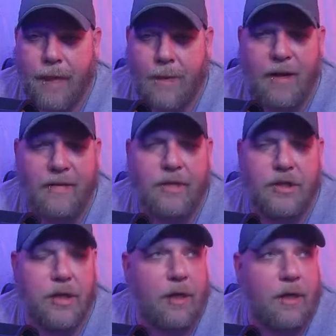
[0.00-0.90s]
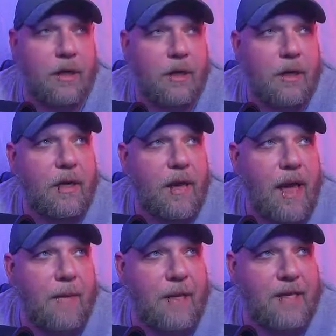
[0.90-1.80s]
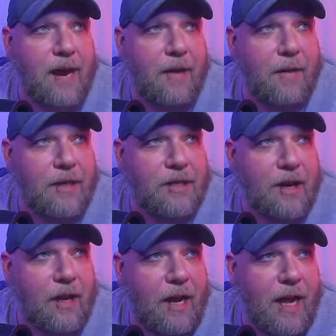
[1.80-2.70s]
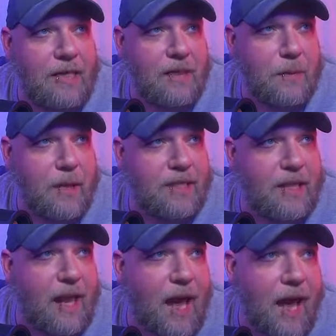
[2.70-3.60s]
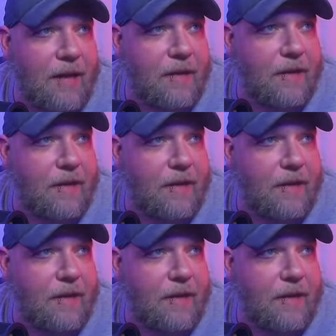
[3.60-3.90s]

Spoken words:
I'm not even sure how many title reigns Charlotte has at this point. It's a lot.